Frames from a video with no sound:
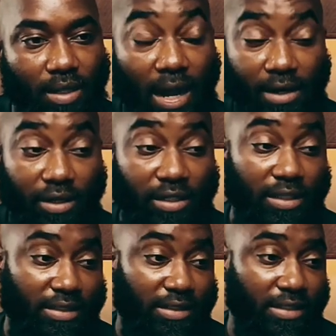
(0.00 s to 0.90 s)
I know it
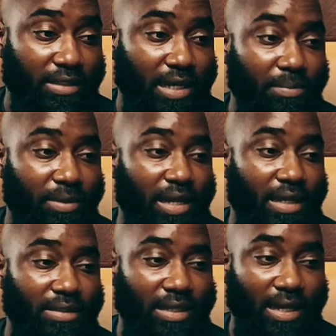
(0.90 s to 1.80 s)
does take time, but
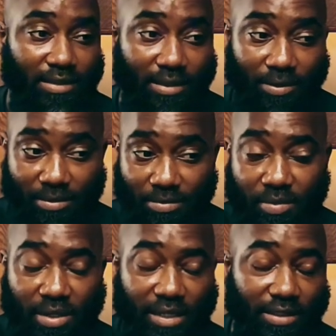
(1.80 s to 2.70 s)
that's
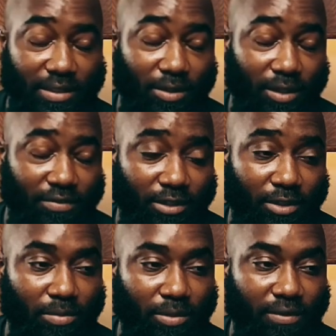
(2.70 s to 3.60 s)
the goal of the
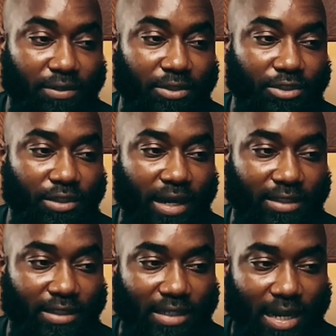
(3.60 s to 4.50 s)
homework, for you to
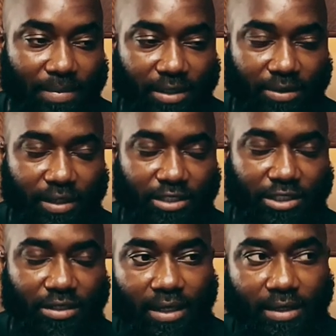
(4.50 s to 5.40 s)
actually type out a
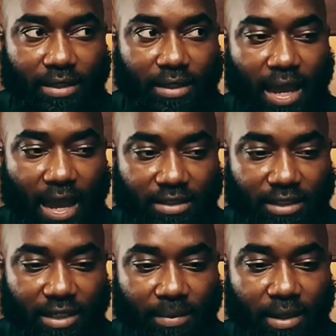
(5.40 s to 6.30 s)
question and then
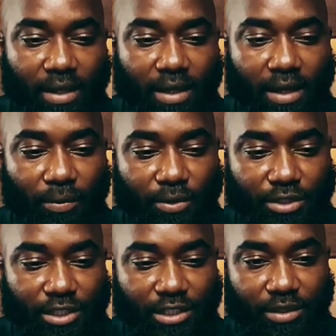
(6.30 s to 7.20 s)
answer them. And when you
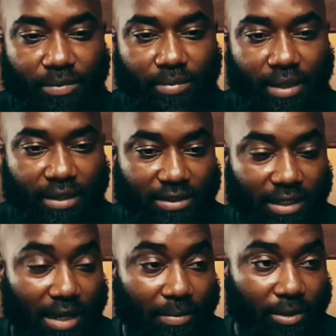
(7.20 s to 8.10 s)
take your
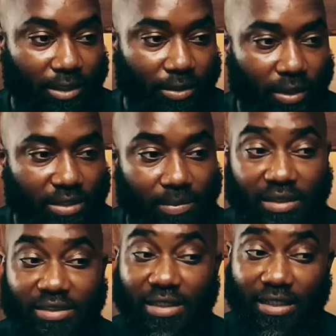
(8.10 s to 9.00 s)
exam or your quiz, it
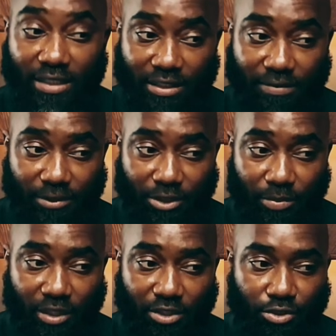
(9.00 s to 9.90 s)
makes it easier for you
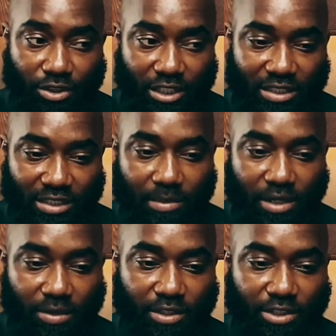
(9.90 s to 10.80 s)
because you see
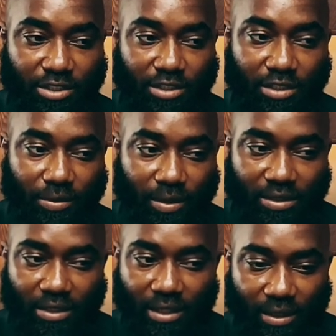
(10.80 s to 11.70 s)
similar questions on the
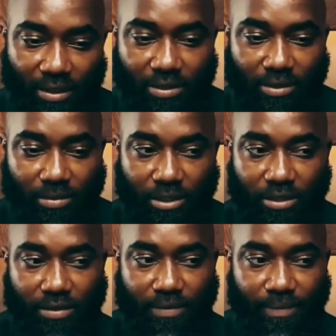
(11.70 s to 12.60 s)
quiz on the homework.